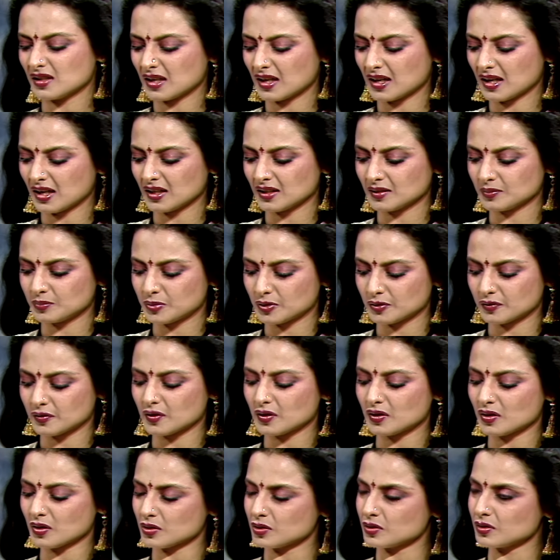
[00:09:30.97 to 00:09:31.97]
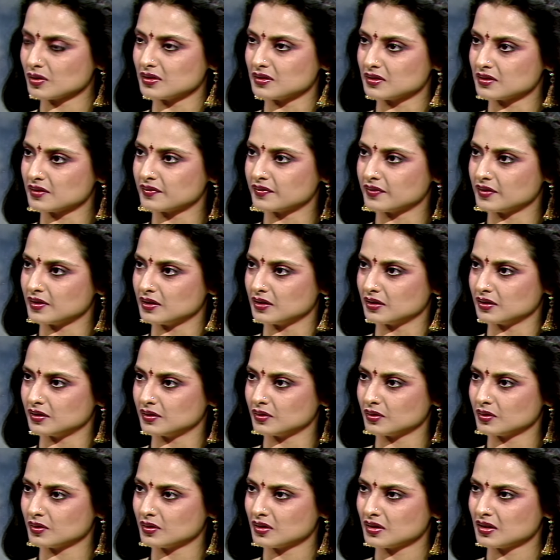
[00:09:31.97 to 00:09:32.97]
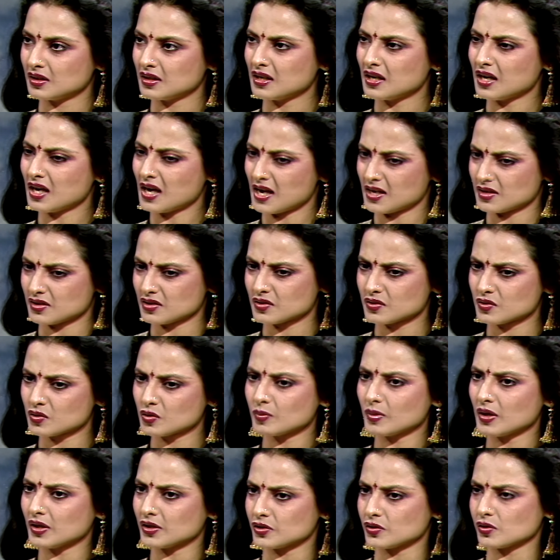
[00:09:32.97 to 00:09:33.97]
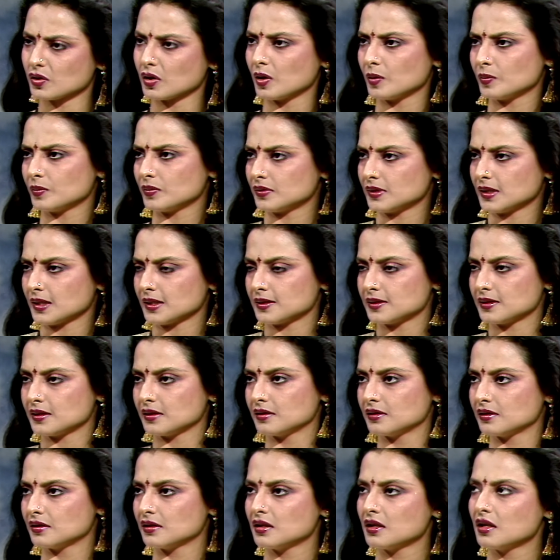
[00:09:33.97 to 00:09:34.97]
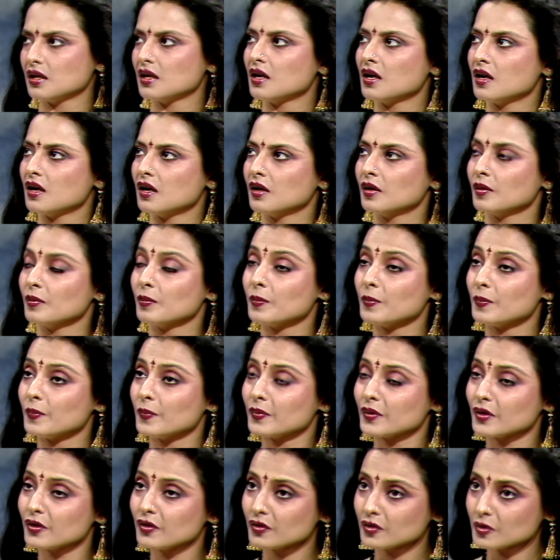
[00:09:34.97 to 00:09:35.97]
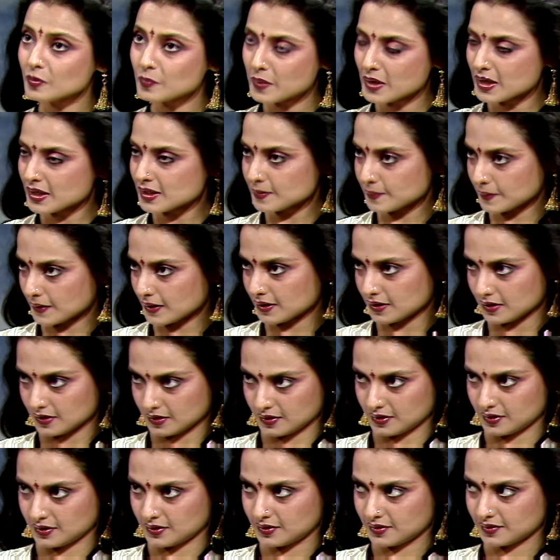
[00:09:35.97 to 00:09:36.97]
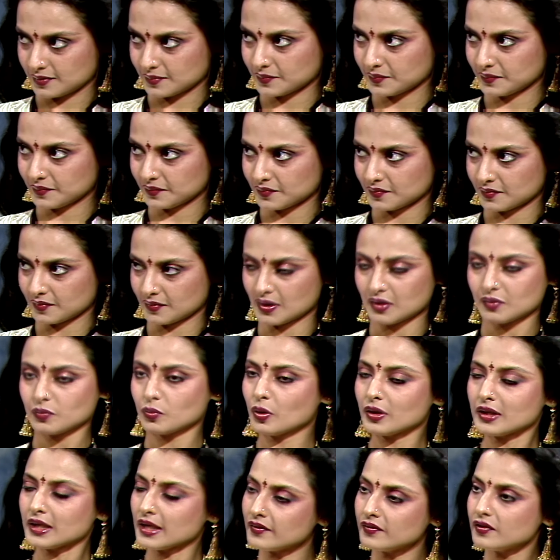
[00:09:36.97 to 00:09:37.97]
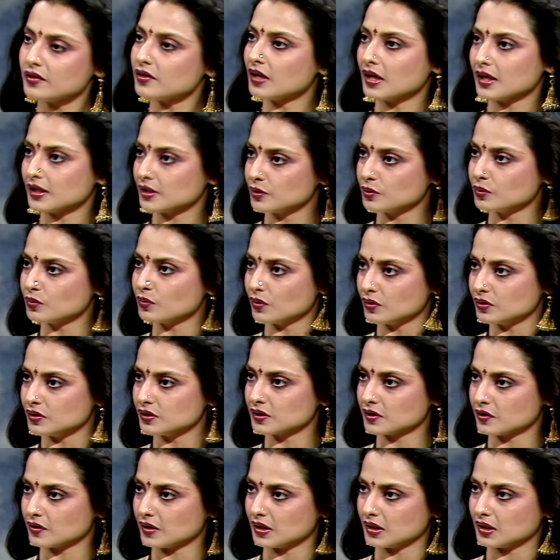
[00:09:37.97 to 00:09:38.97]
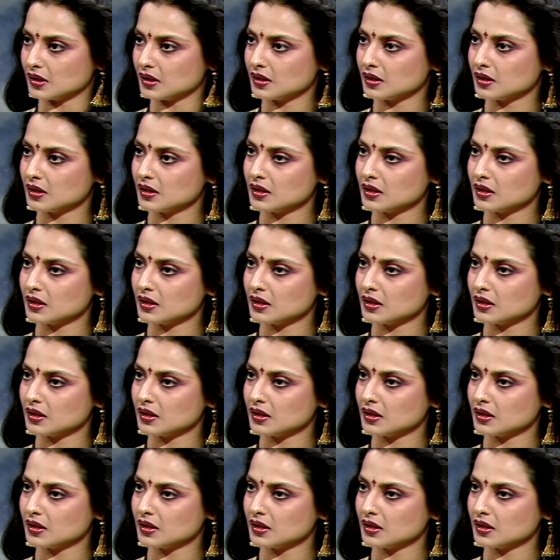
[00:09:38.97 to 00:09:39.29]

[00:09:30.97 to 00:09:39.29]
I prefer not to interfere, I just do my job and that's it. The best part is that whatever I do on screen,